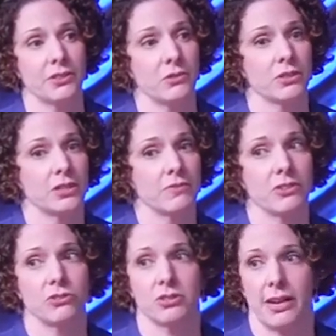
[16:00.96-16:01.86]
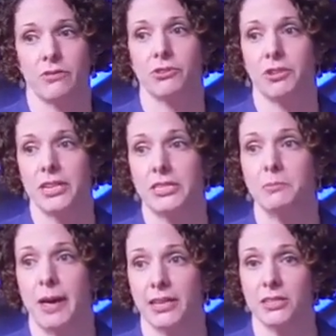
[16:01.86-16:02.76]
that those individuals have their
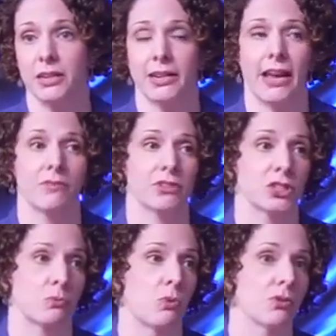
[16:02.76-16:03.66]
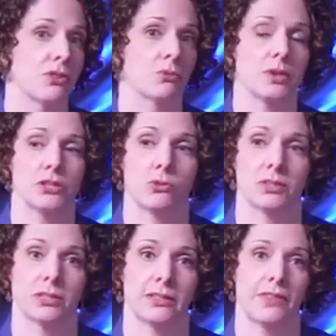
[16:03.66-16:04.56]
needs met and have the support and the
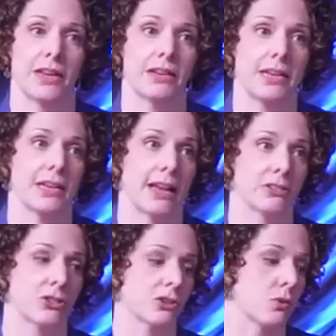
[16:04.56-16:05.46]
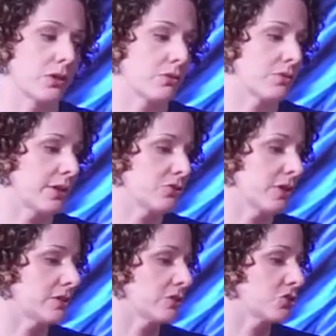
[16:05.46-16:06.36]
resources that they need as they're going through that
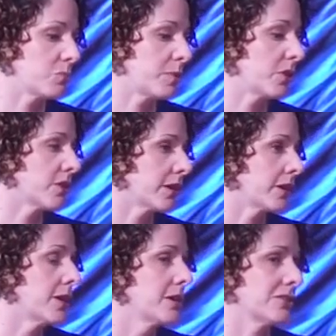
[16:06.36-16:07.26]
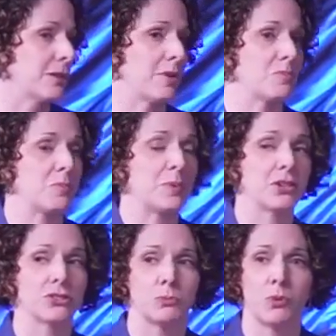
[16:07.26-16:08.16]
transition period. So that might be
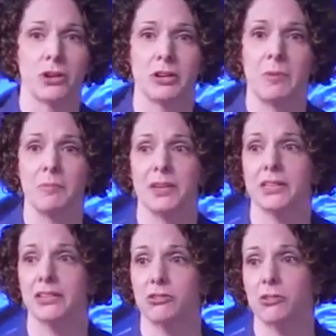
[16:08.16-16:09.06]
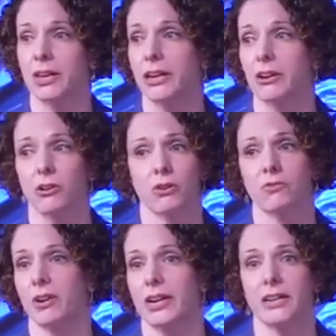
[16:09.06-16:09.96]
peer support, might be clinical care,
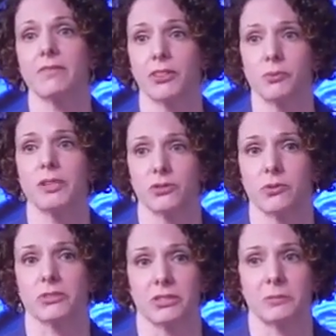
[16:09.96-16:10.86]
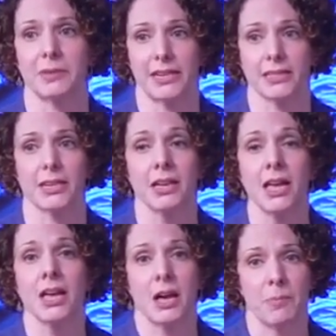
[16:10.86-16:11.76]
or a variety of other resources, but that's a,
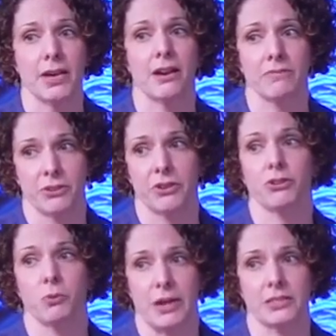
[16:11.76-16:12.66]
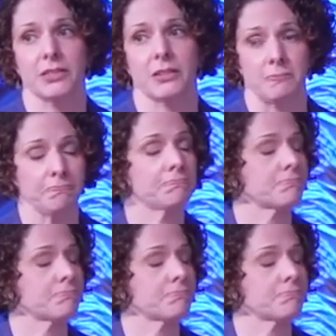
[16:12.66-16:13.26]
a big effort underway still.